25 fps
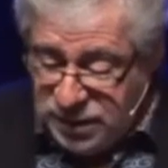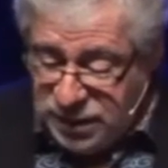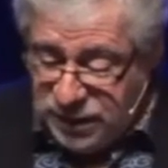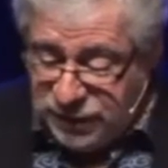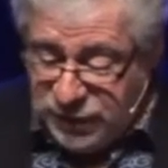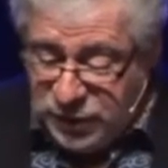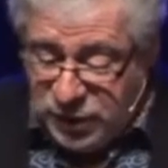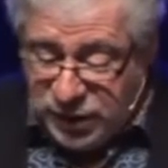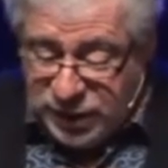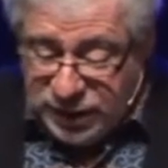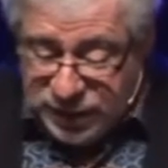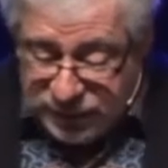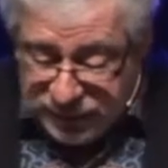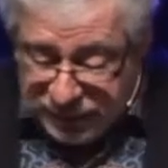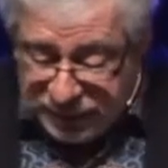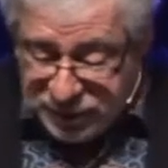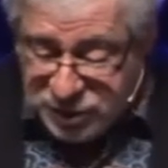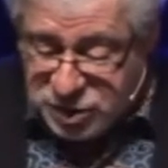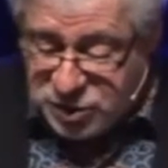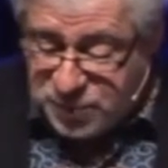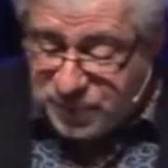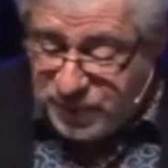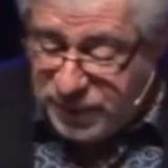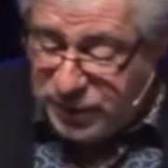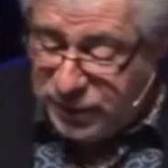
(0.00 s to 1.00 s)
if you're going to
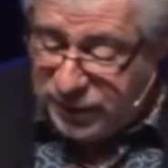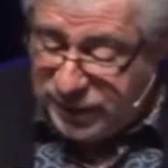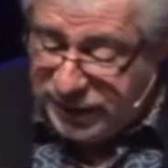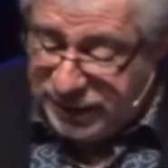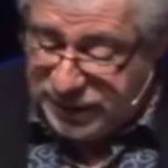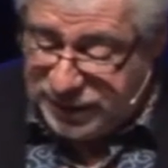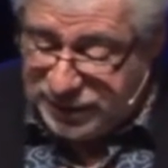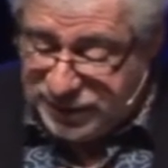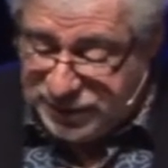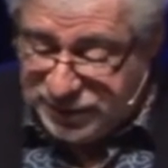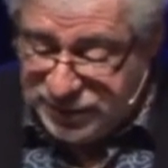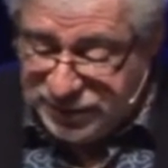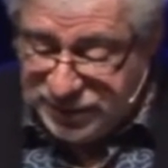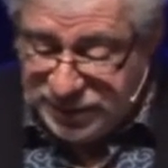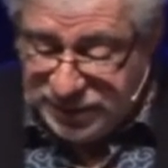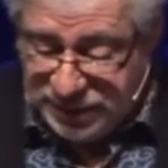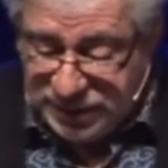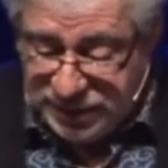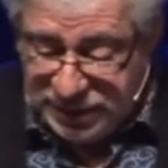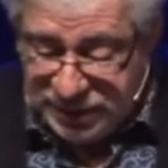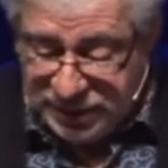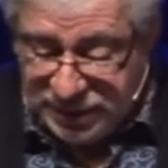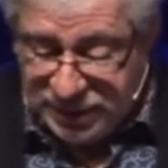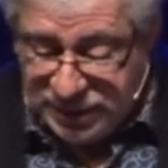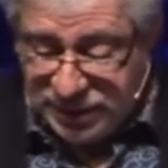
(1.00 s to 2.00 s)
experience
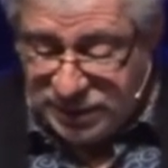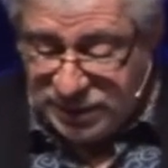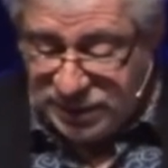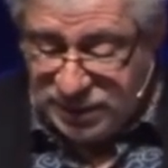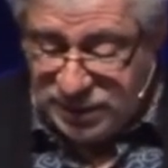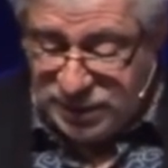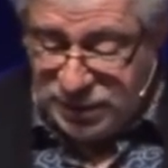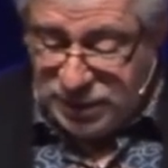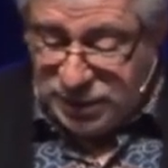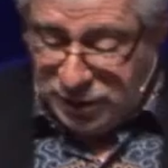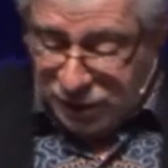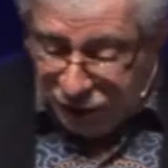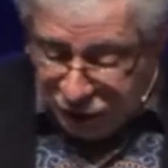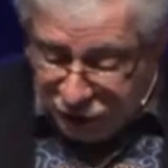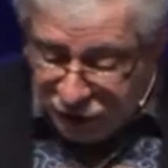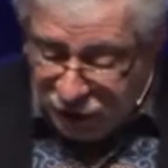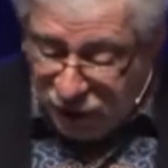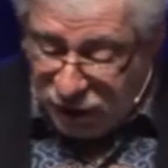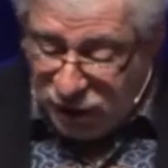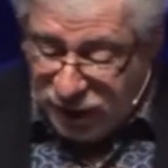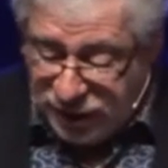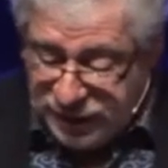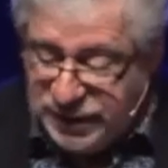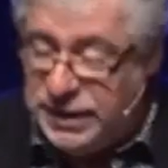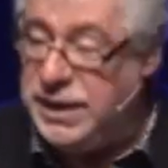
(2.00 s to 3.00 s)

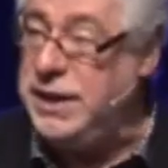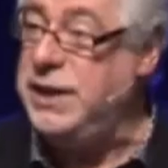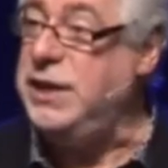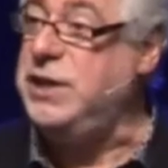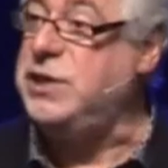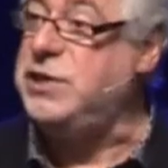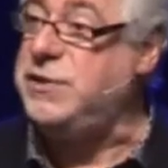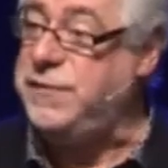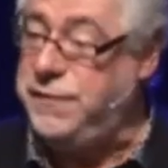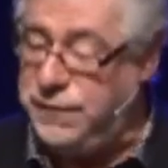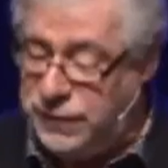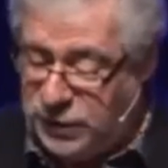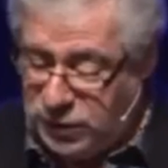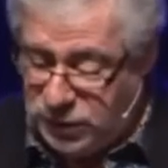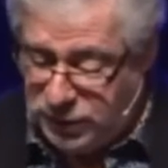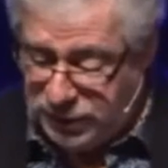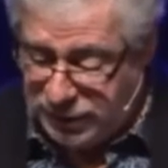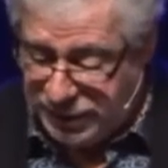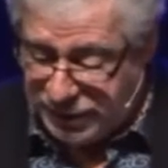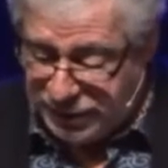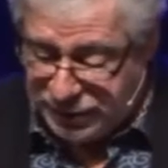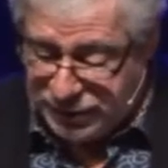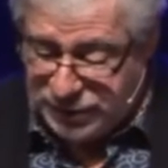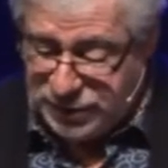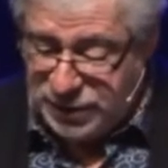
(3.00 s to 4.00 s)
God in his
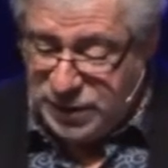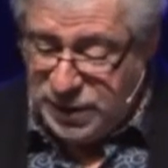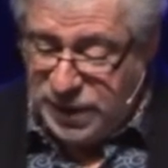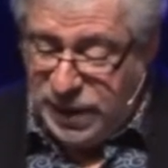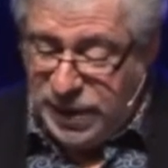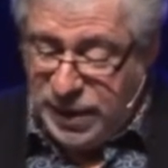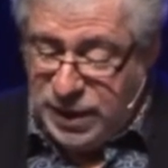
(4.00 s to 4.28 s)
fullness,